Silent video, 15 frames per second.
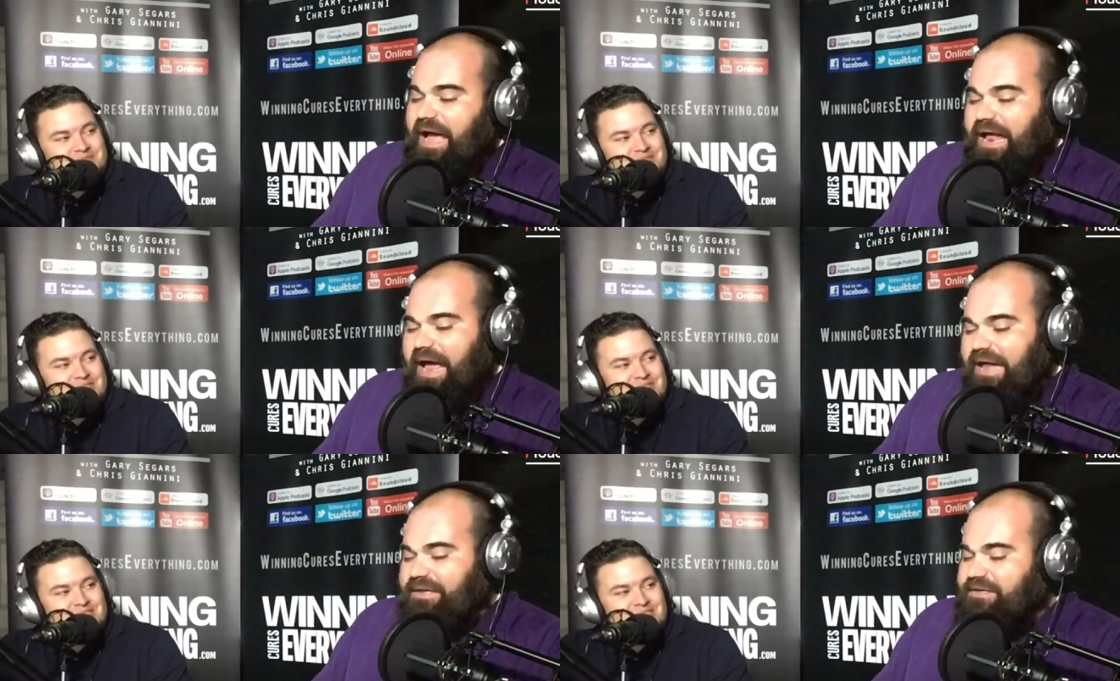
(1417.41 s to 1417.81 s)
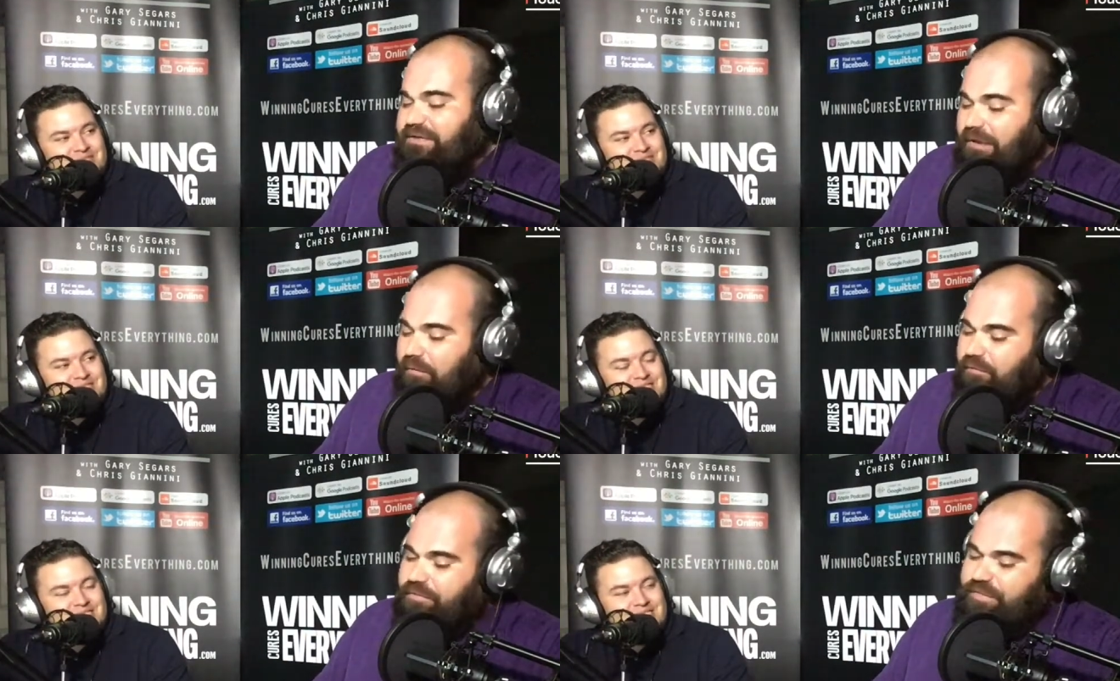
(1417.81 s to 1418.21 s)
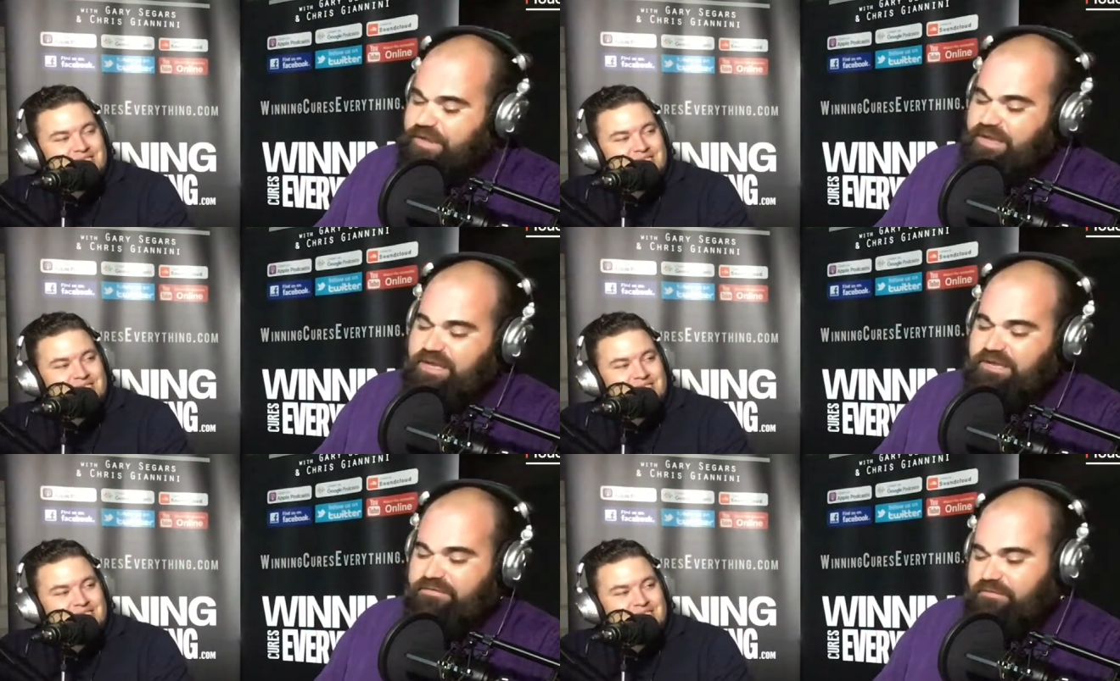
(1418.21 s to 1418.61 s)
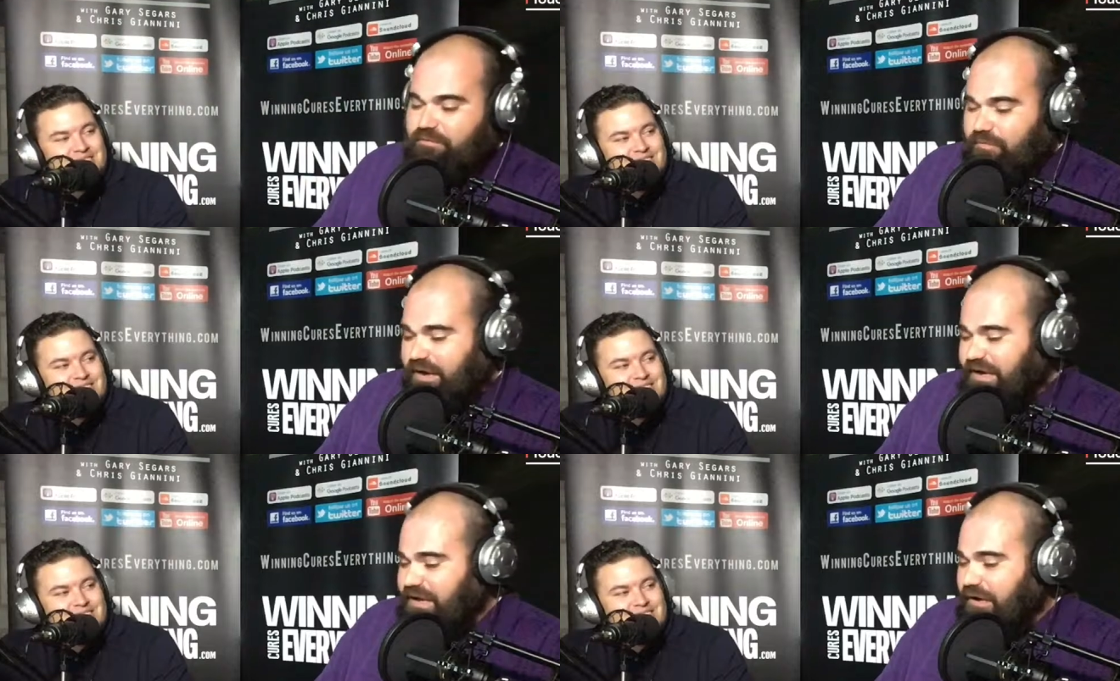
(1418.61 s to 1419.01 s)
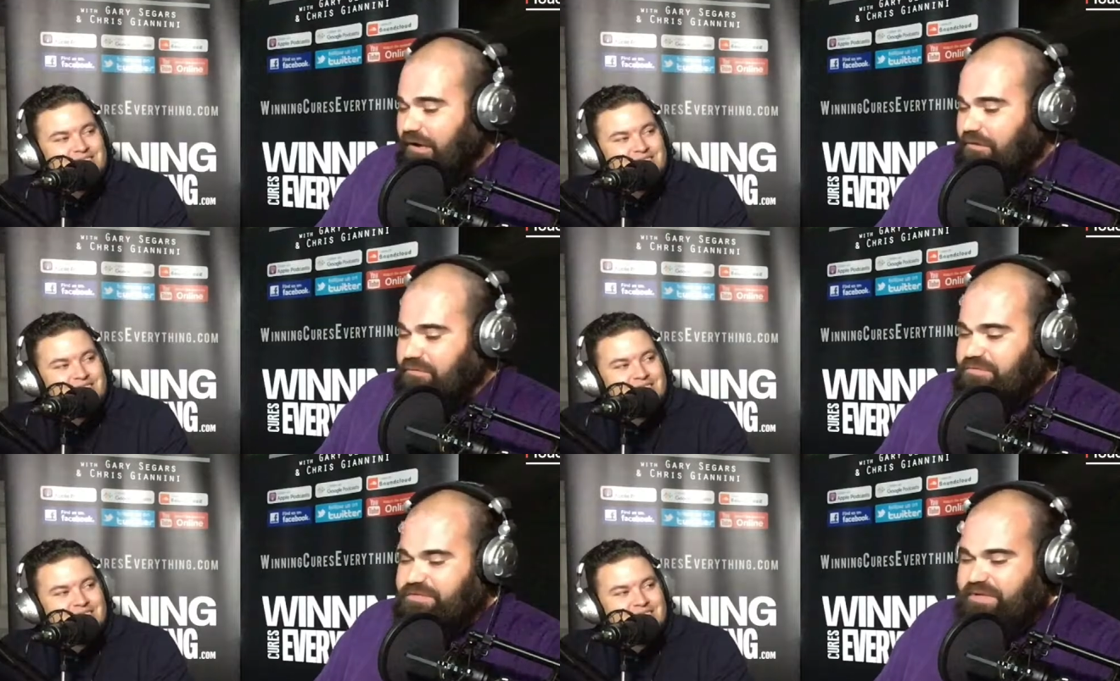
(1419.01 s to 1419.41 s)
Speaker 1: I don't think he's a great
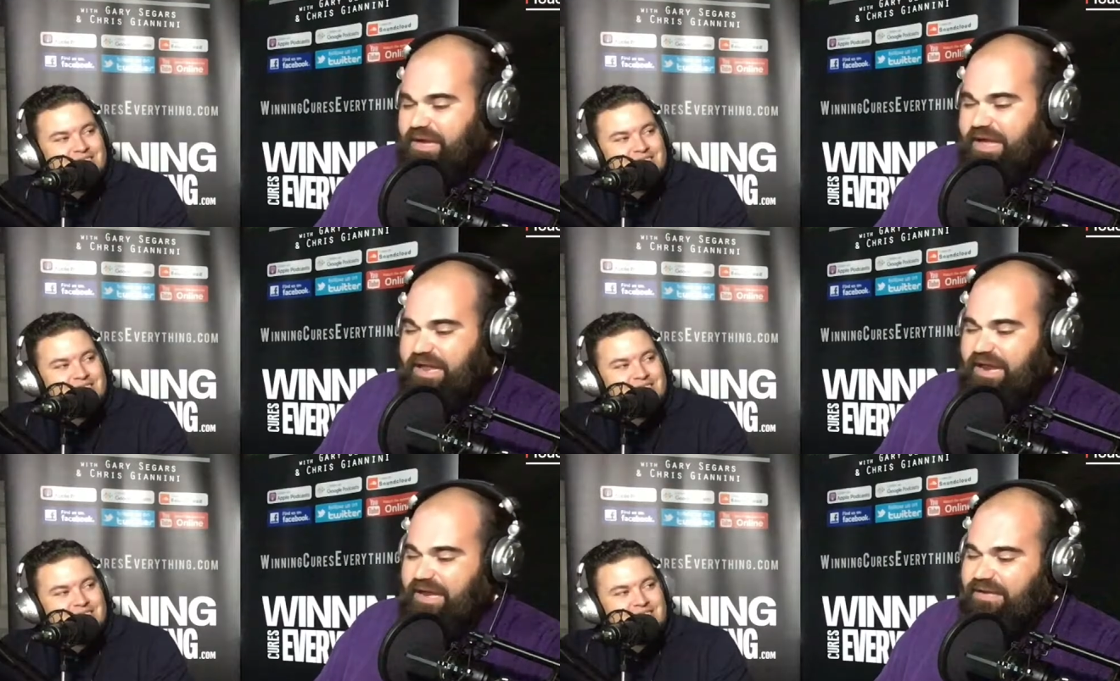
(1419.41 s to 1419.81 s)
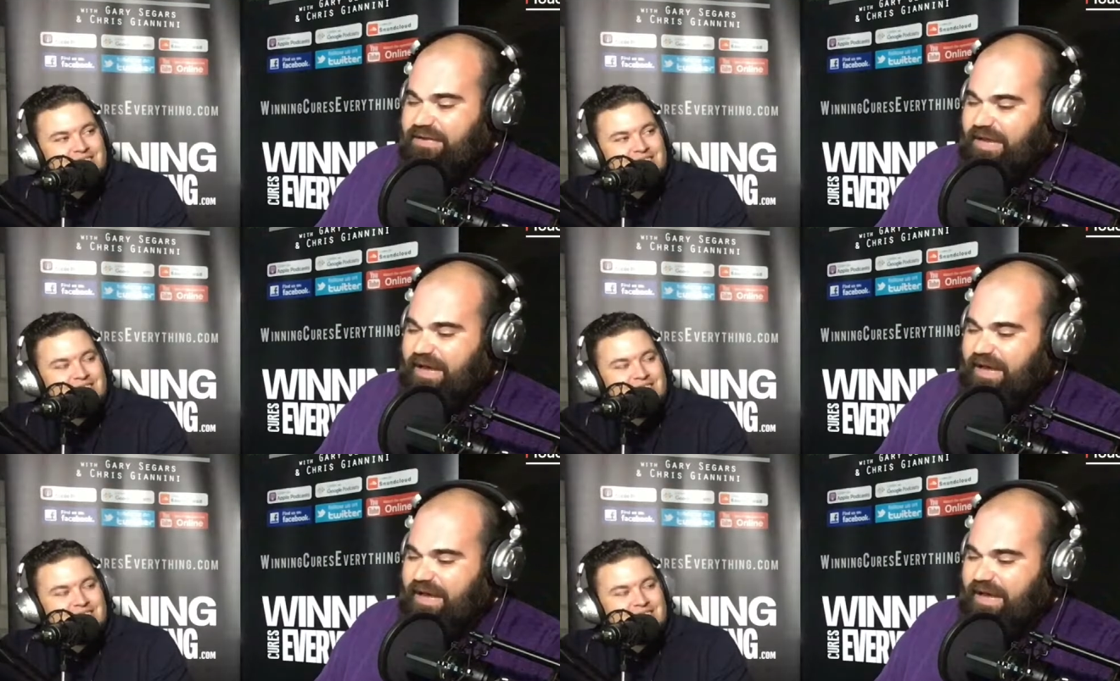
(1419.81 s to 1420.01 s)
coach, and I